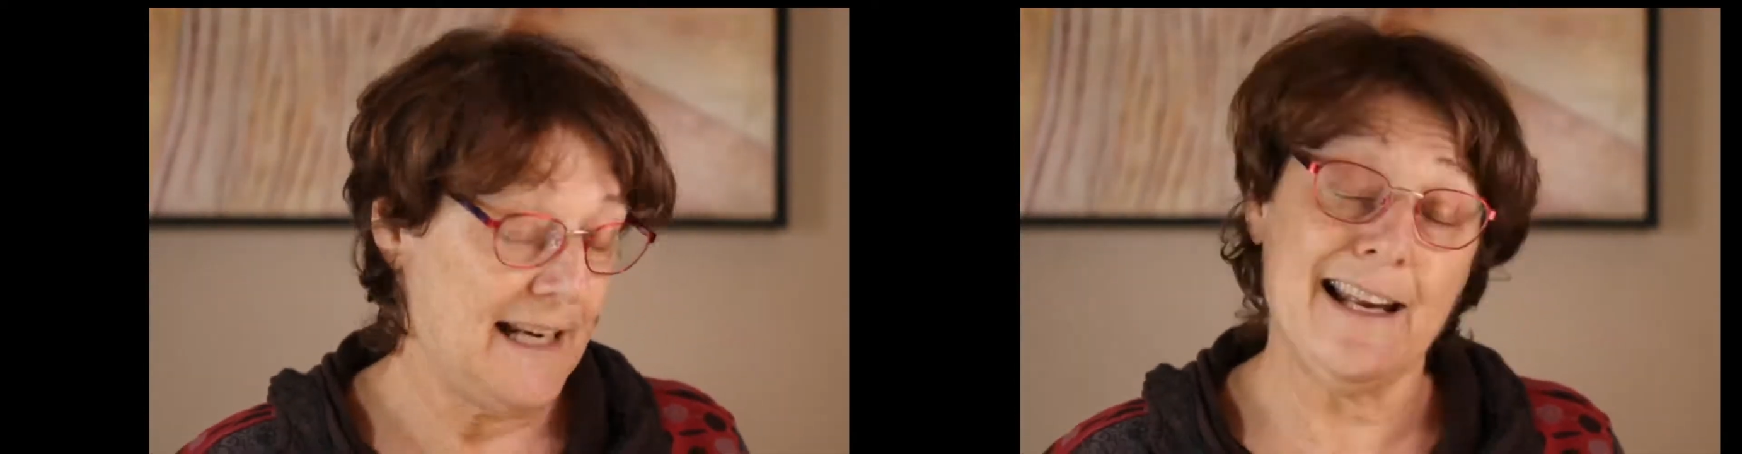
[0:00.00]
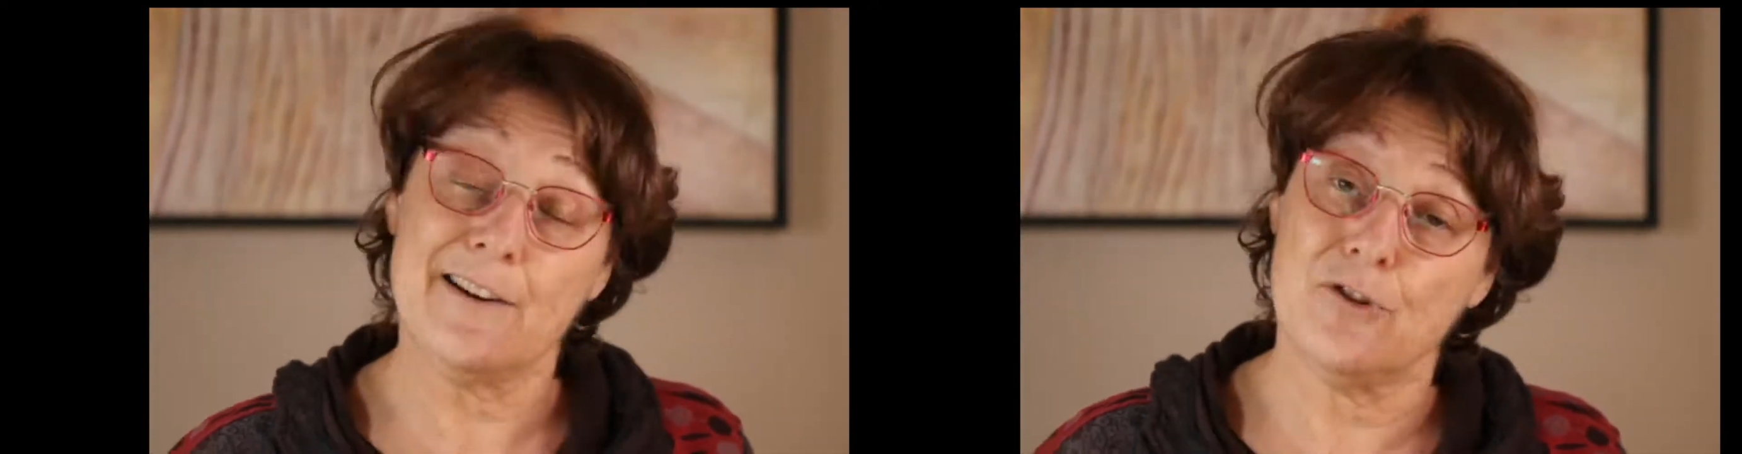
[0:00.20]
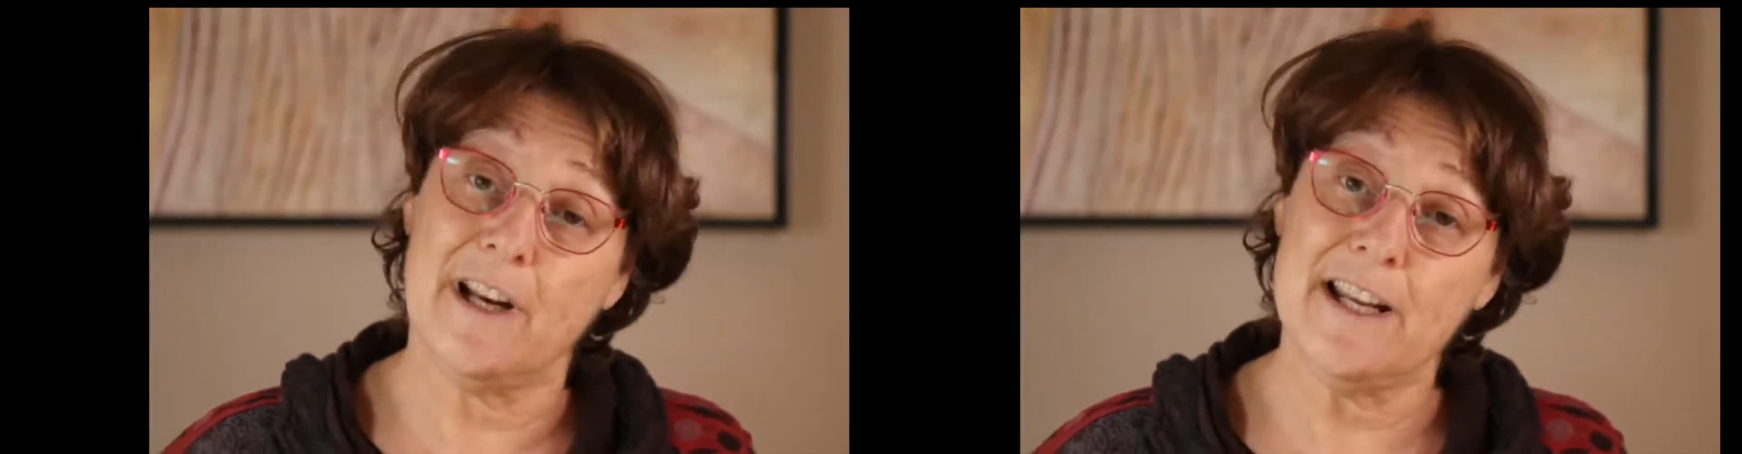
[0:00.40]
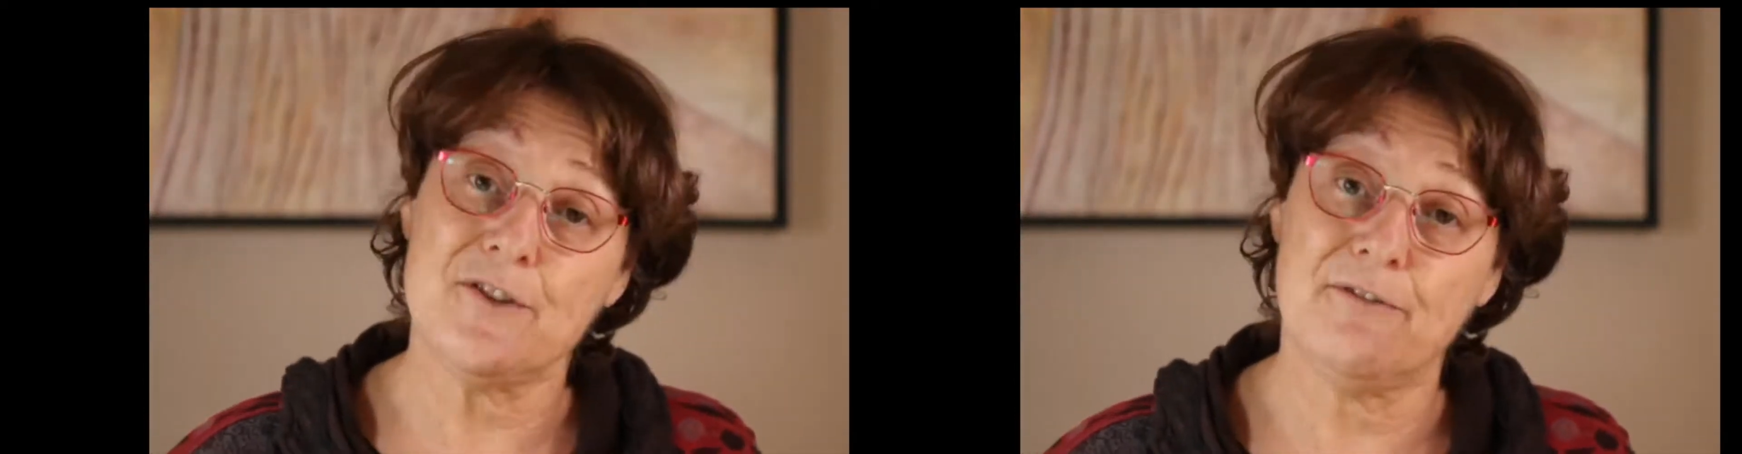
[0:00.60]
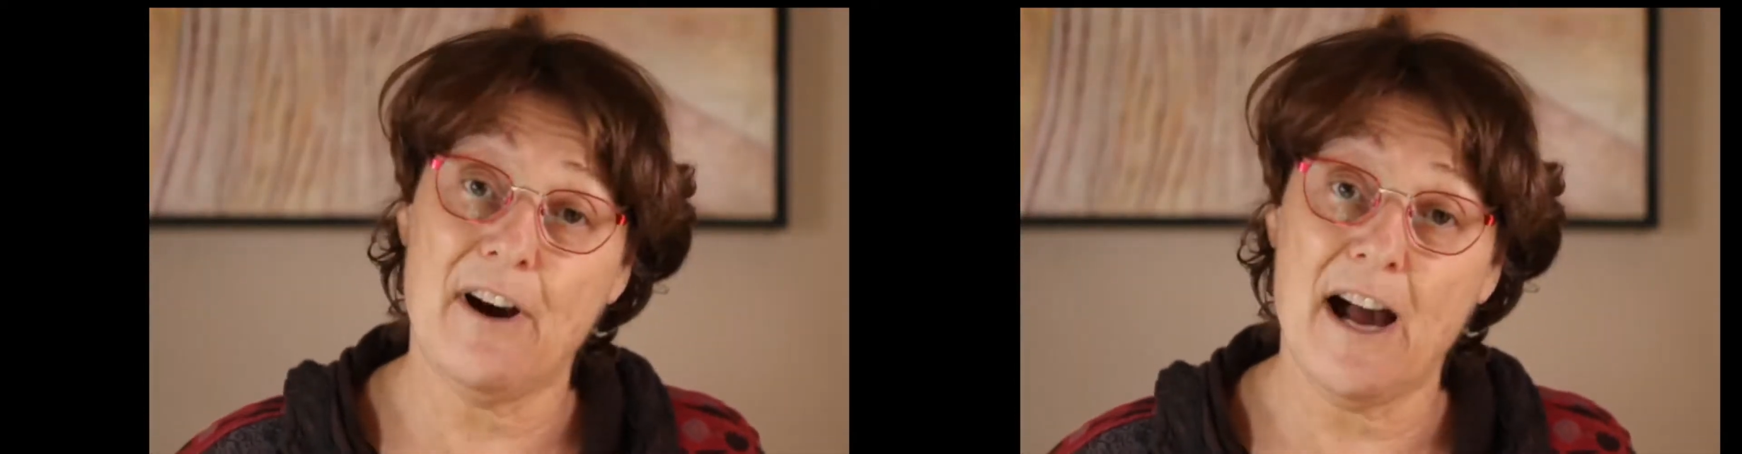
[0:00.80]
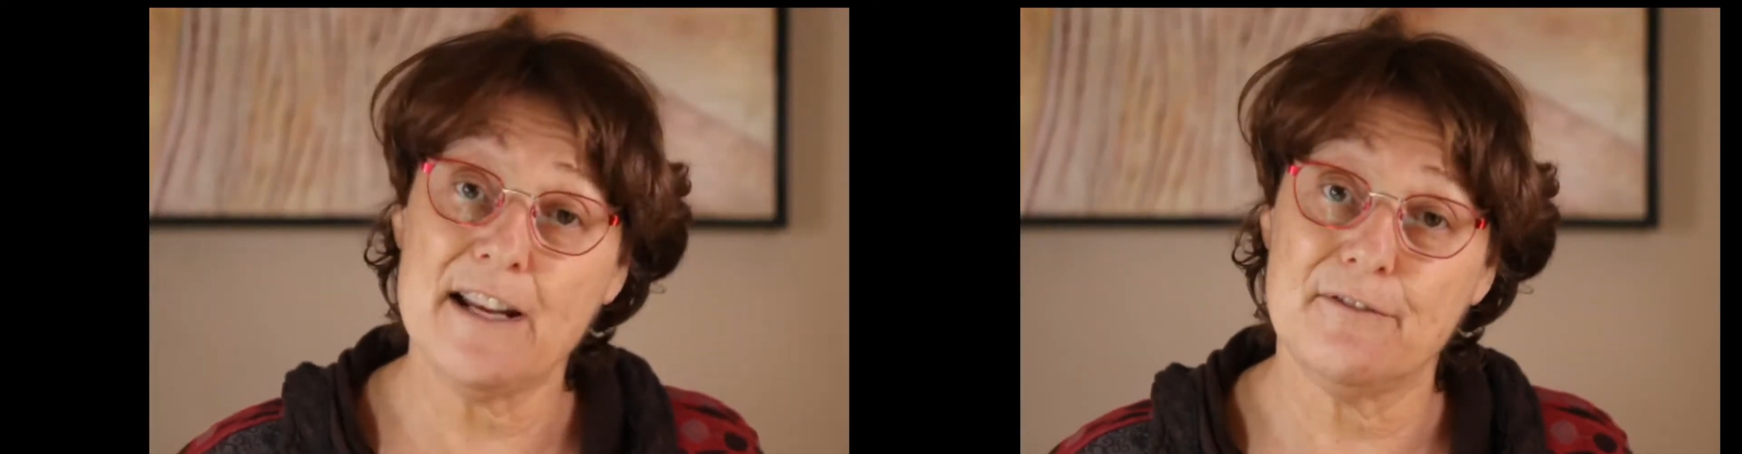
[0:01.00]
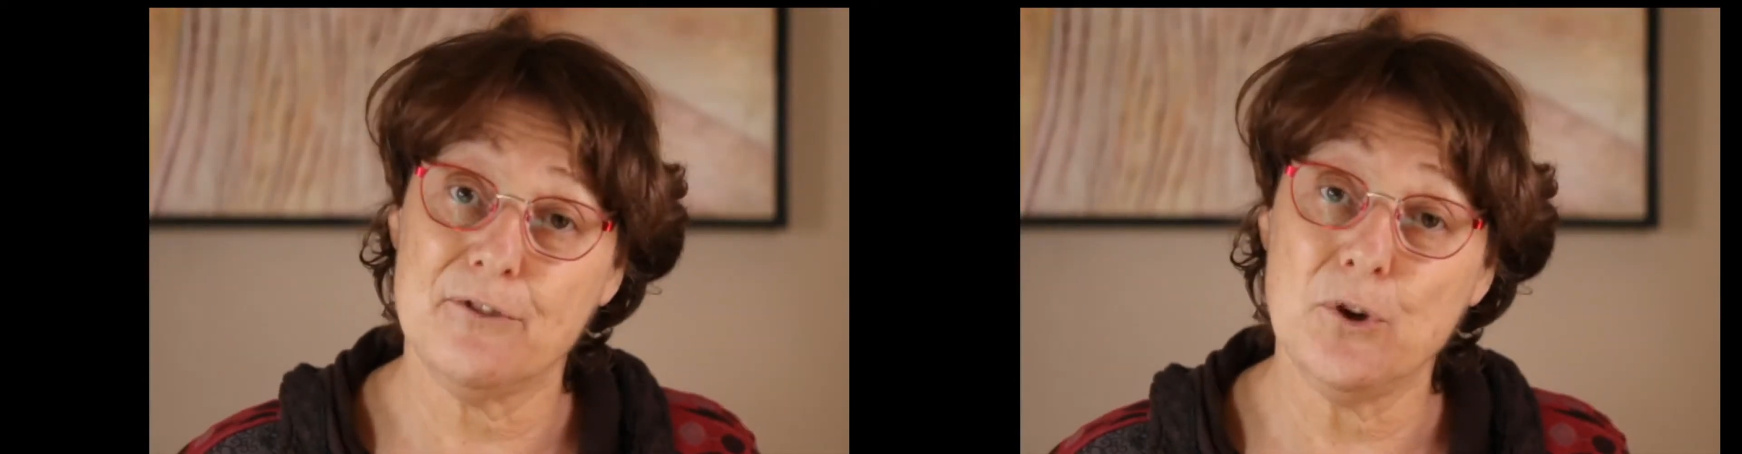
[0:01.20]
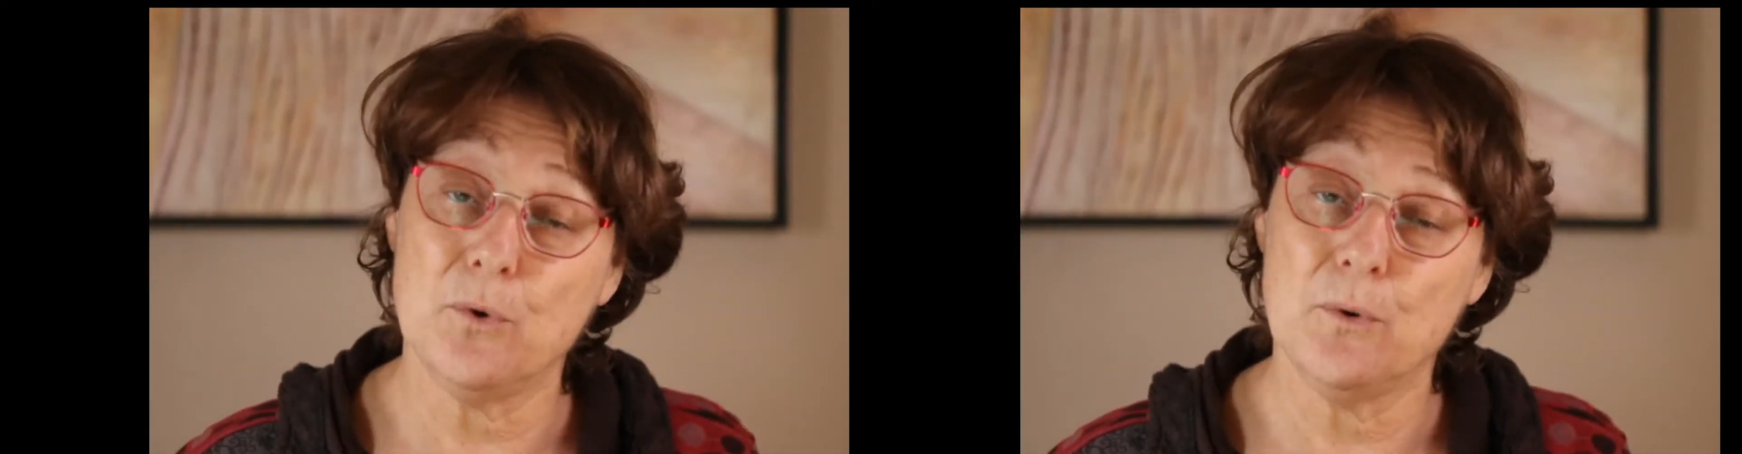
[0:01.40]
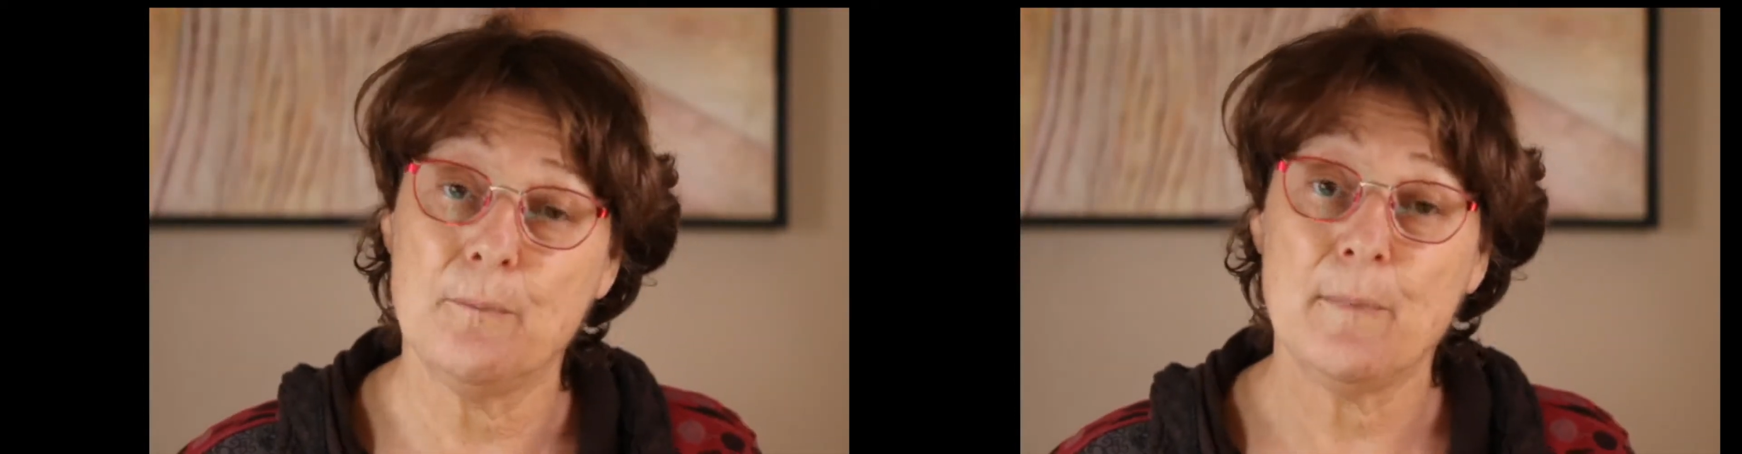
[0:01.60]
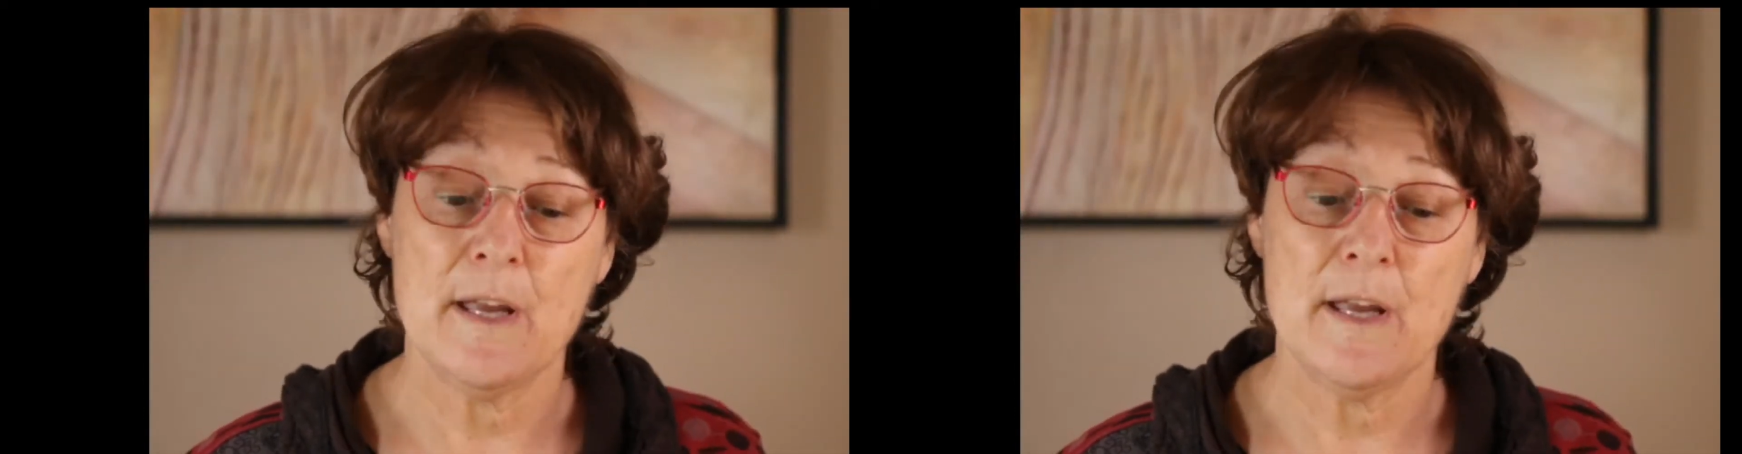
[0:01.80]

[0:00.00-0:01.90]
literally to find a view.